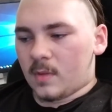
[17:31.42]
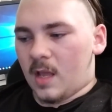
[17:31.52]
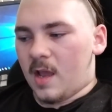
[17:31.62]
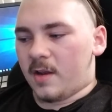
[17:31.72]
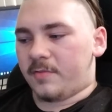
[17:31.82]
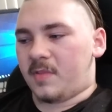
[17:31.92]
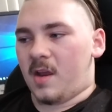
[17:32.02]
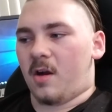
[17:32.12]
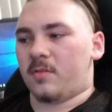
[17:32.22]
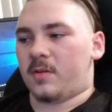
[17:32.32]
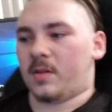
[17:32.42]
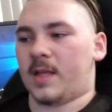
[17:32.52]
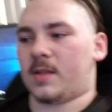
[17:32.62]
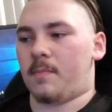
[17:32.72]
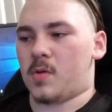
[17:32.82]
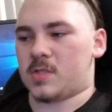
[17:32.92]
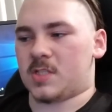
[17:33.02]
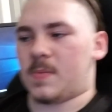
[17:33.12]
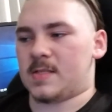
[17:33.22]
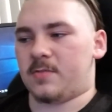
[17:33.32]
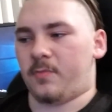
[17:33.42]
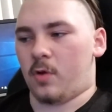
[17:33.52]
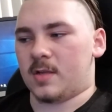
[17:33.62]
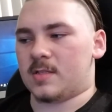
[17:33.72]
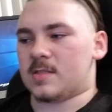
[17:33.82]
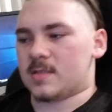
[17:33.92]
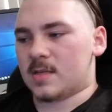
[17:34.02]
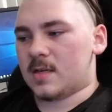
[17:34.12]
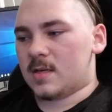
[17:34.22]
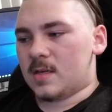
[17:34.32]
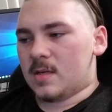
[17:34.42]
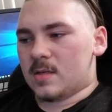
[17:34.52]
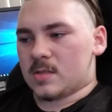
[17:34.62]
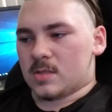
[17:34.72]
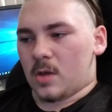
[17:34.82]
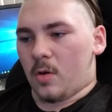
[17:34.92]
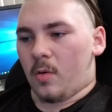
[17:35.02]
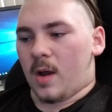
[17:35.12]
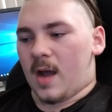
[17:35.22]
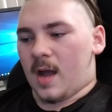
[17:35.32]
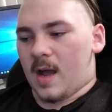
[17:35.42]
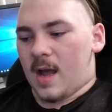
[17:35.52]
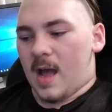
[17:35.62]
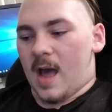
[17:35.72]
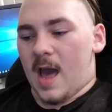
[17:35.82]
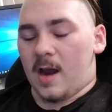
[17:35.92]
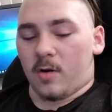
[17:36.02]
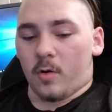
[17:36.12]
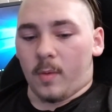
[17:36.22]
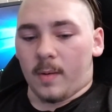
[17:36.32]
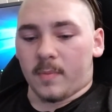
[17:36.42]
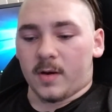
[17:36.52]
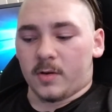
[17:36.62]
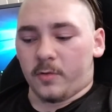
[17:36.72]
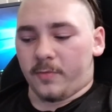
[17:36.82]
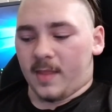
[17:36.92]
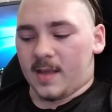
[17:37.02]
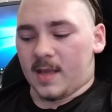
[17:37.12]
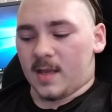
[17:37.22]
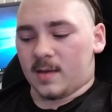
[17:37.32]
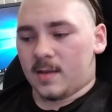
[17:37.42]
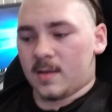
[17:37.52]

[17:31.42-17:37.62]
And if they are, they're like the most expensive ones. So I don't know what I'm gonna do for that yet.